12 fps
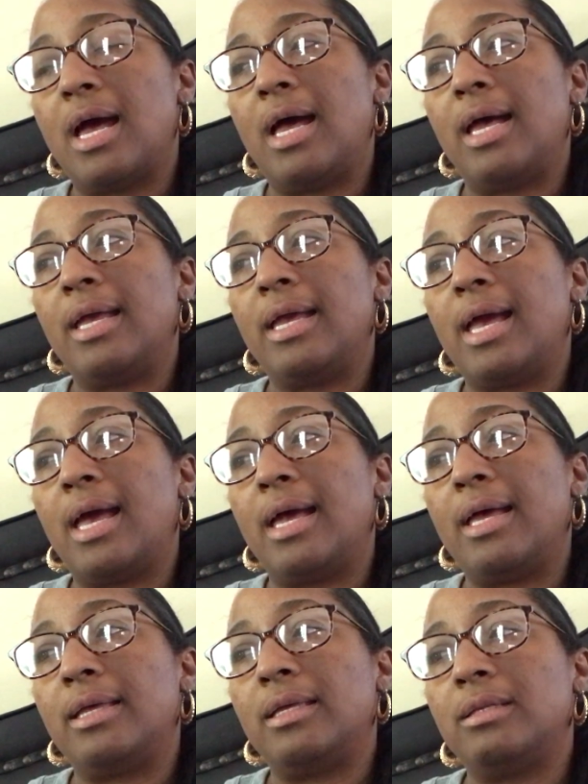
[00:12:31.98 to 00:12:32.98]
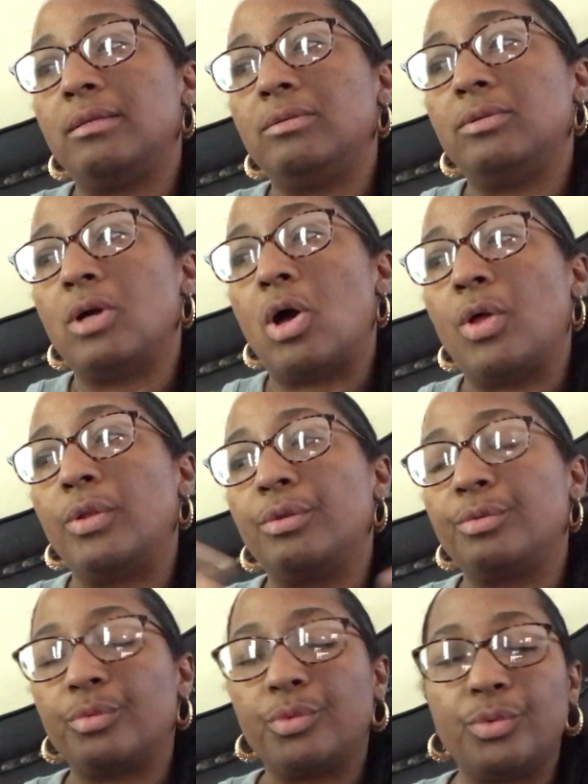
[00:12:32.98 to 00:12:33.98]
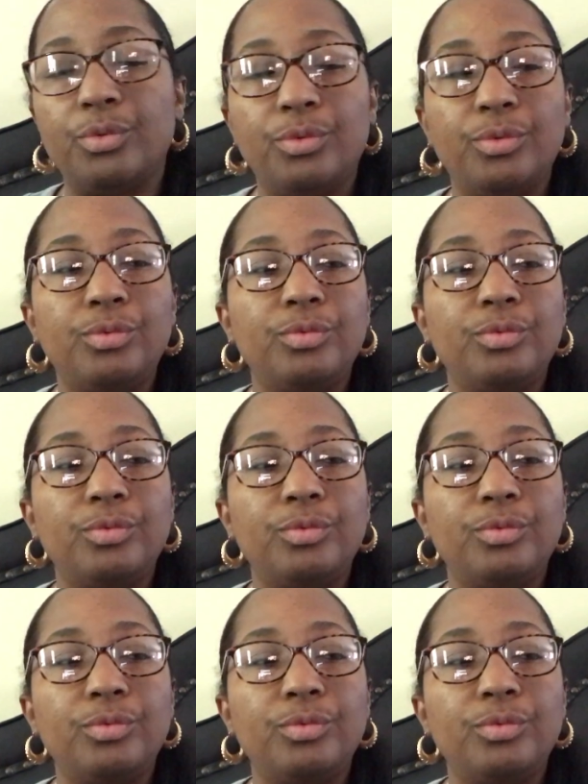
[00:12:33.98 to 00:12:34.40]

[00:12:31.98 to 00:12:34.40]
I had gone through,